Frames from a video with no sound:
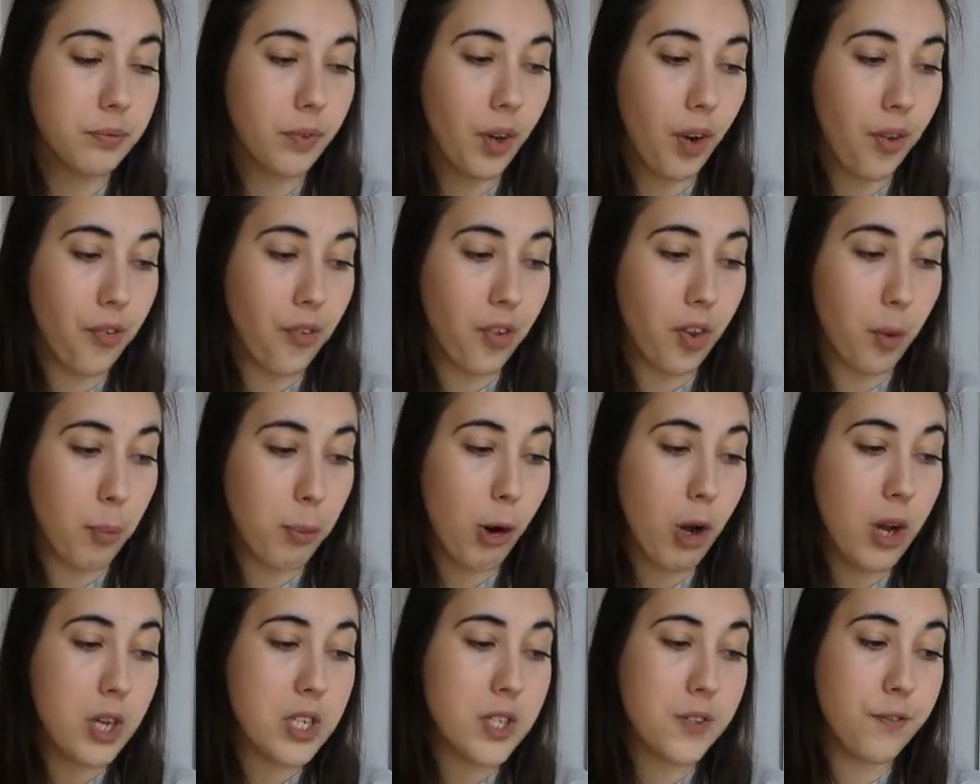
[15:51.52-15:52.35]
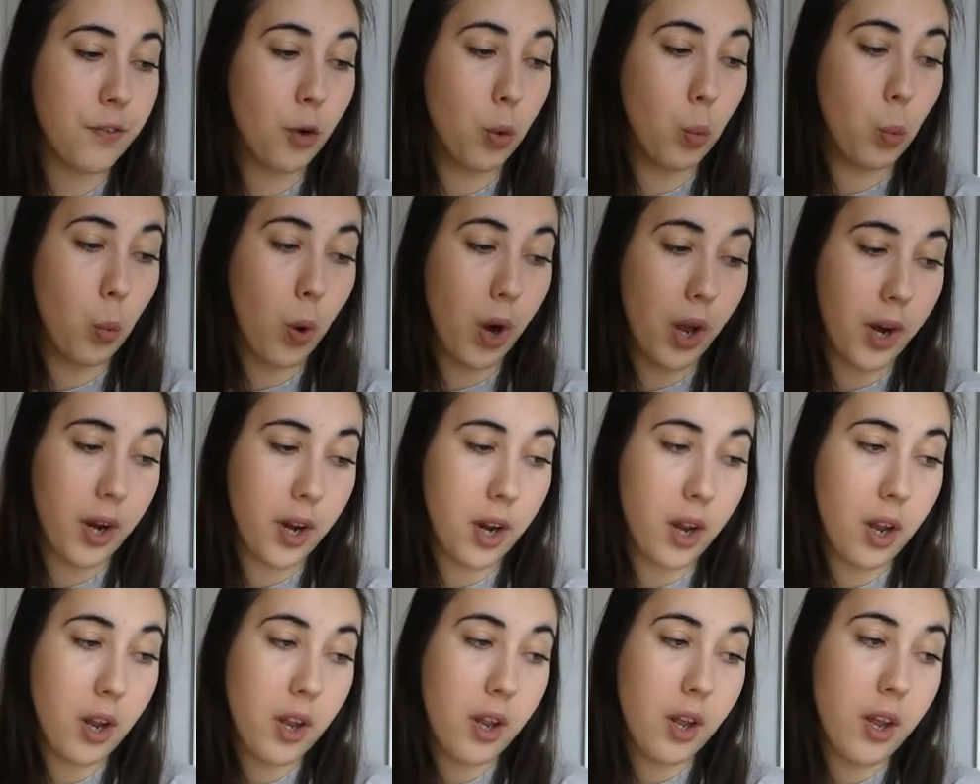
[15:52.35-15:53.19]
So the price for
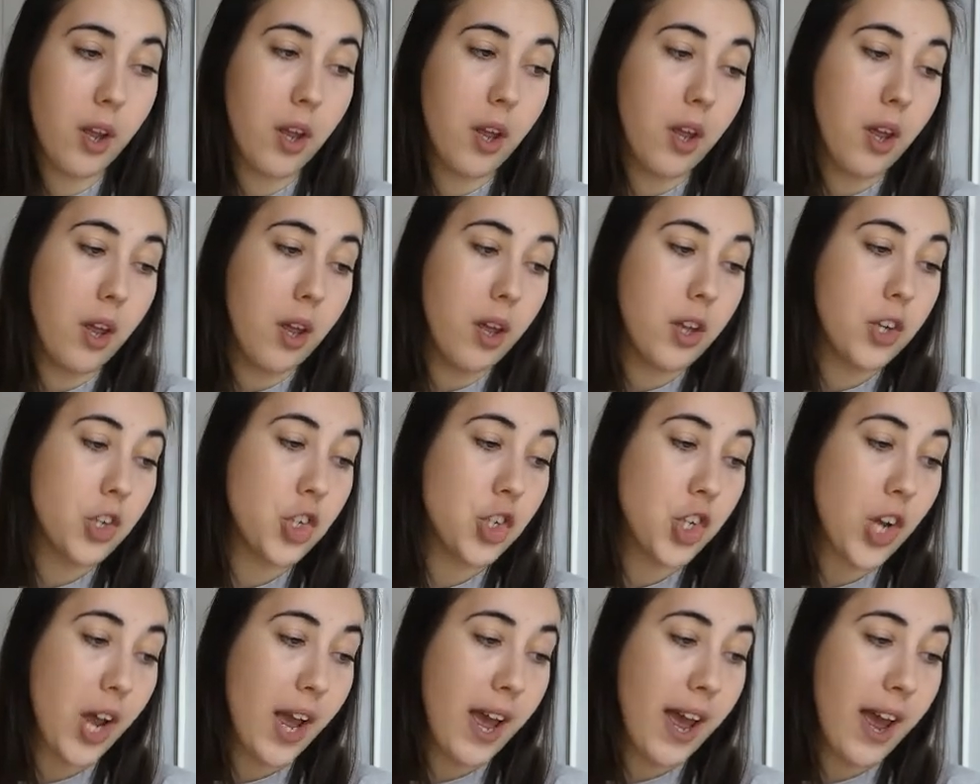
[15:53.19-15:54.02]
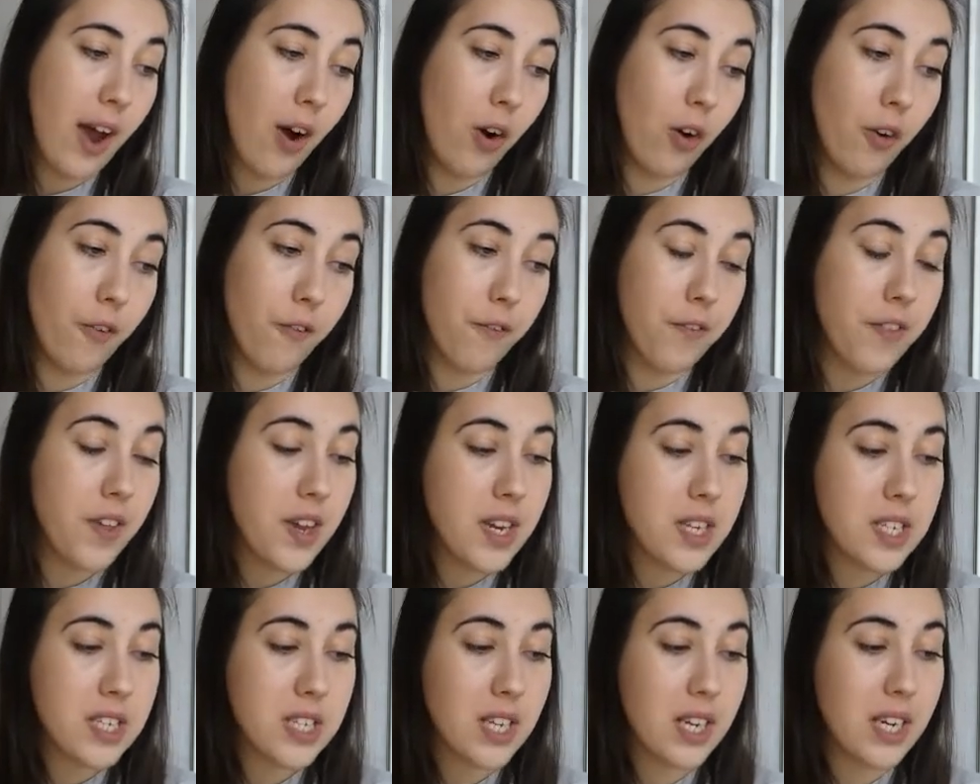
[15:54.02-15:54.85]
one share of
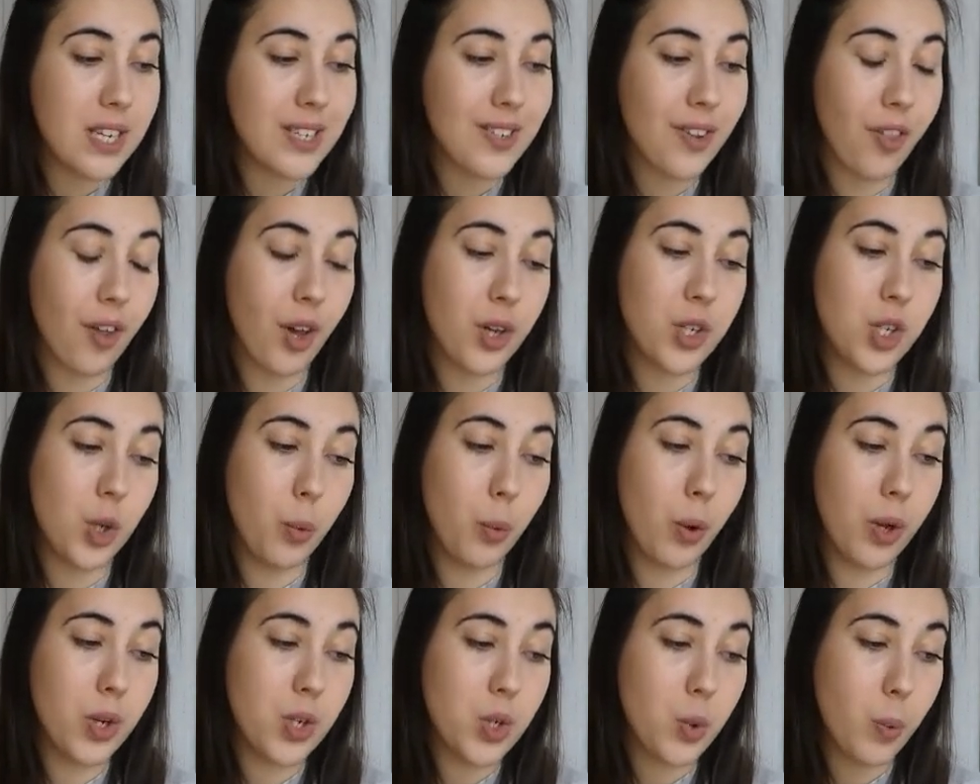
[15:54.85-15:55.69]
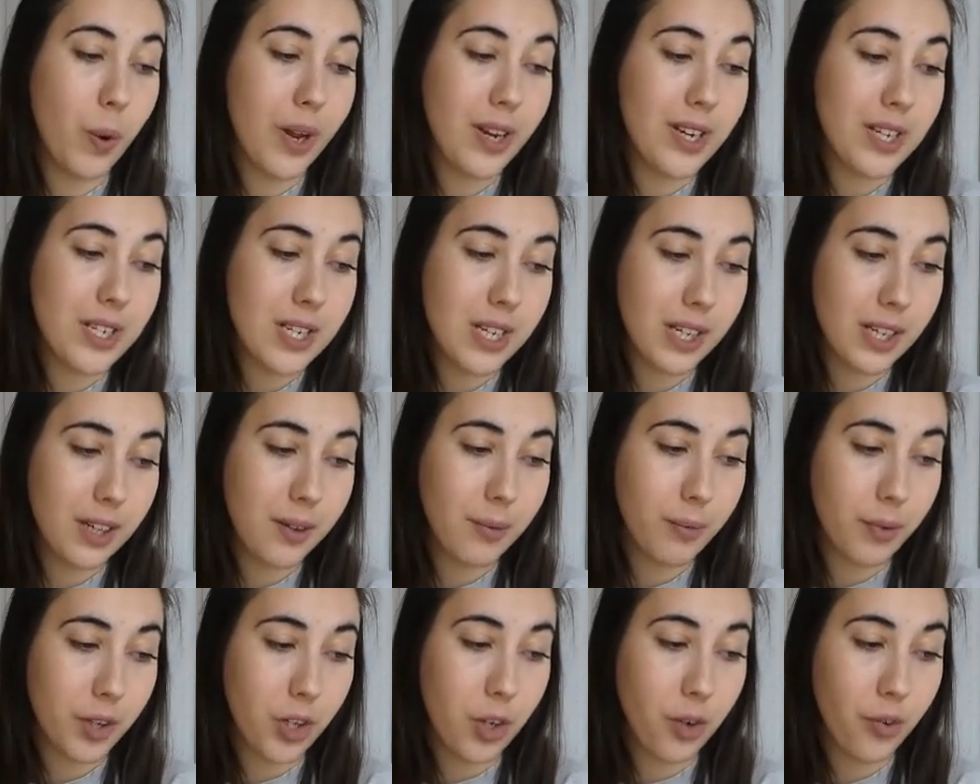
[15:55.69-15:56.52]
this is 31.20,
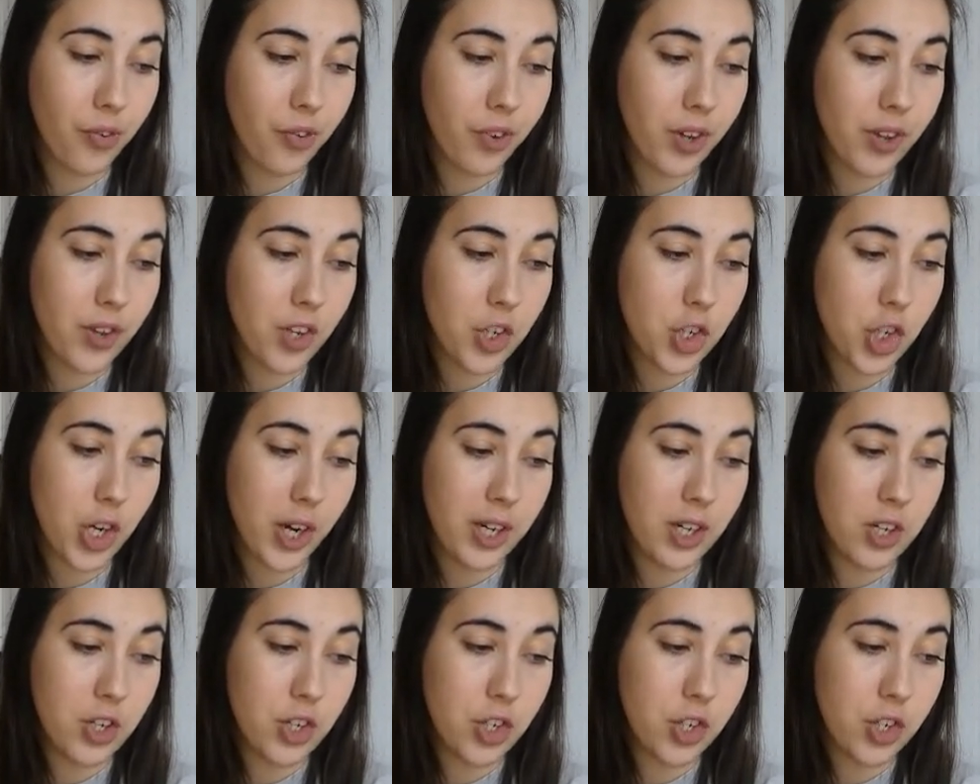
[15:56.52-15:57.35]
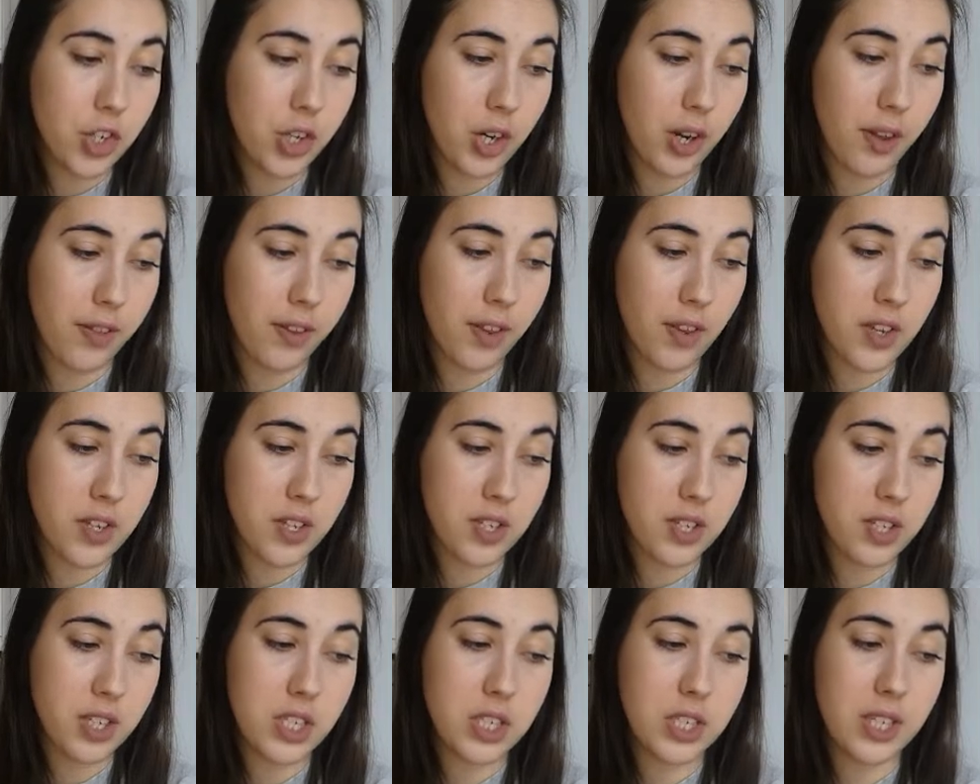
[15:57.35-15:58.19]
and you'll see the change. I think this
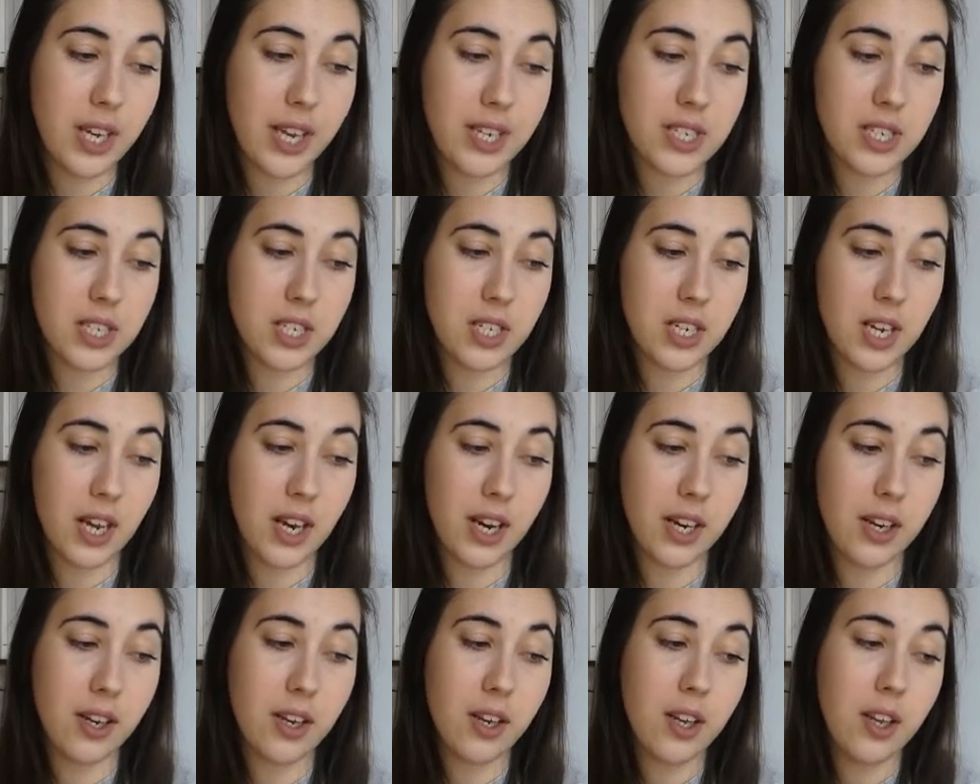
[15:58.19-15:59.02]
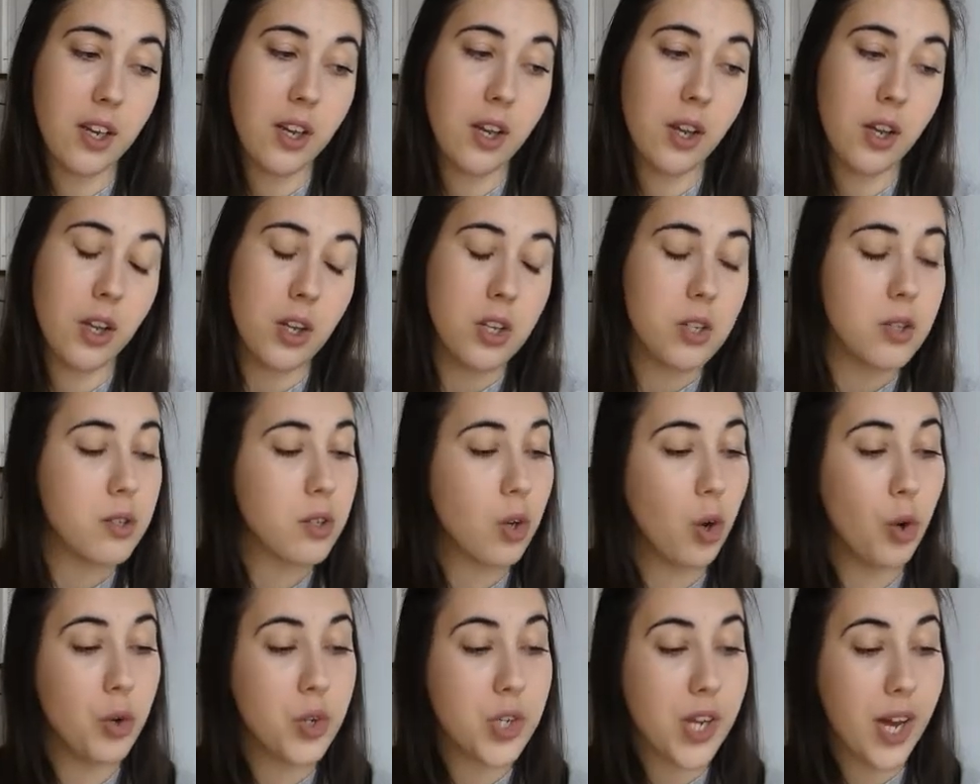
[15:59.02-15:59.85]
is since yesterday. It's
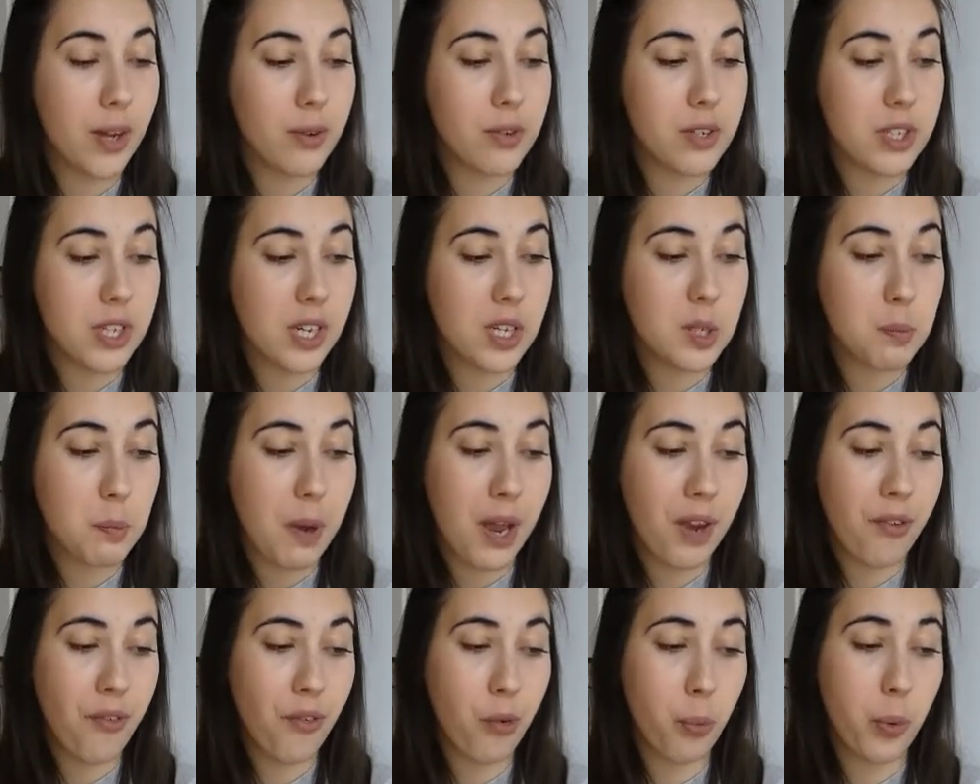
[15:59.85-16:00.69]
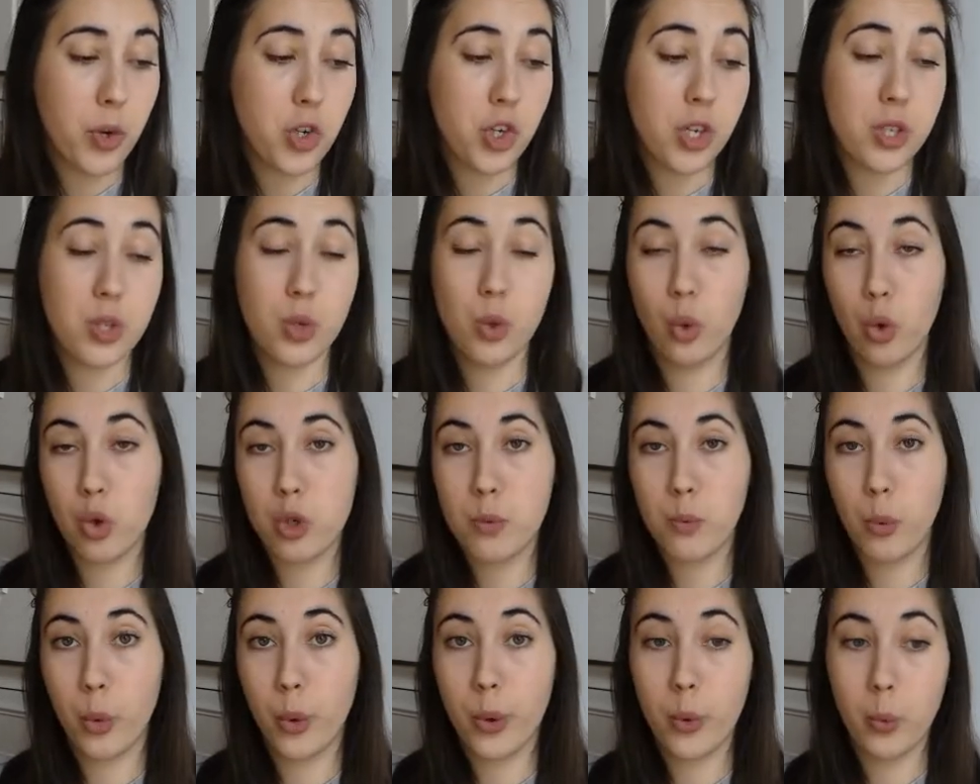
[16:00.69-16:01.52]
gone down 6 pence, which is
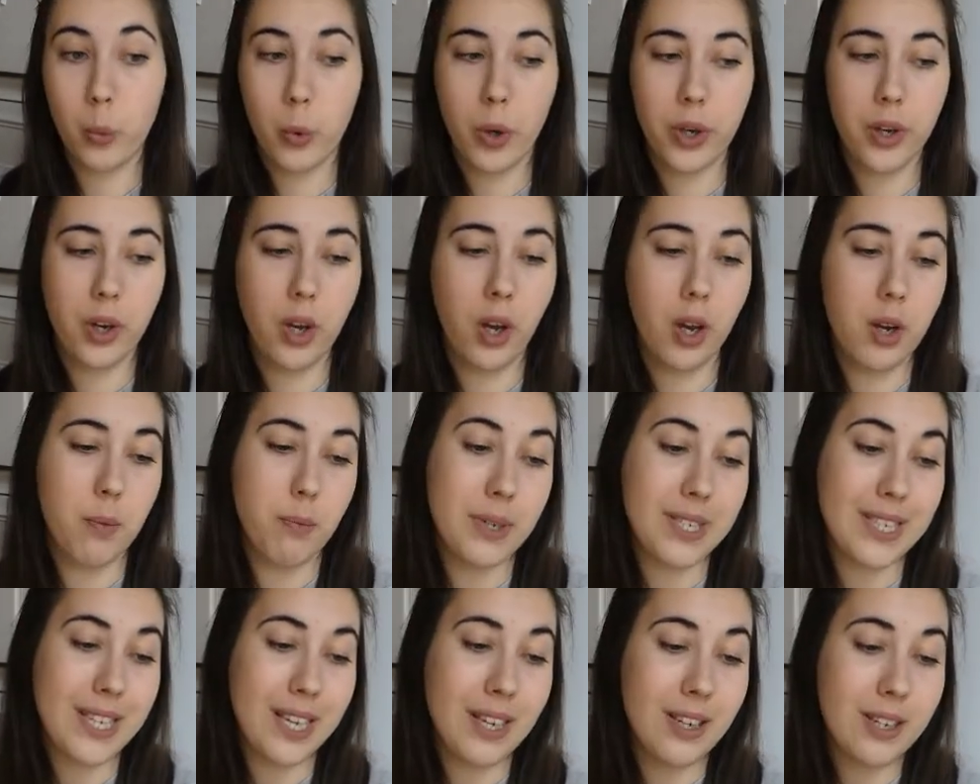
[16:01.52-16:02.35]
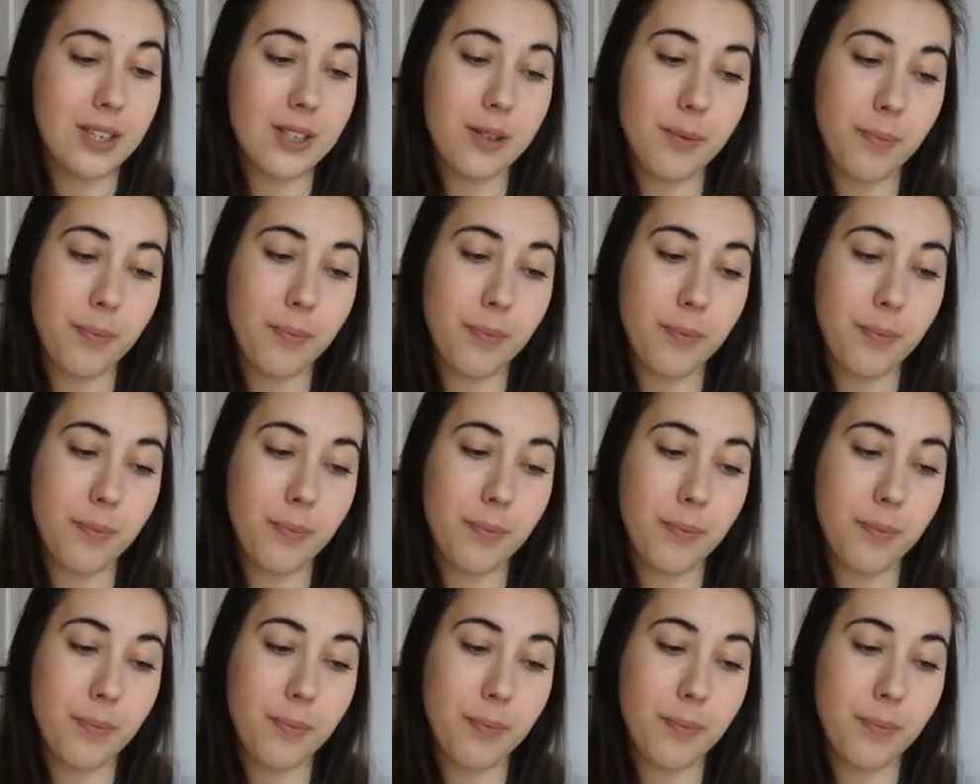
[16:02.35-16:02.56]
0.19%.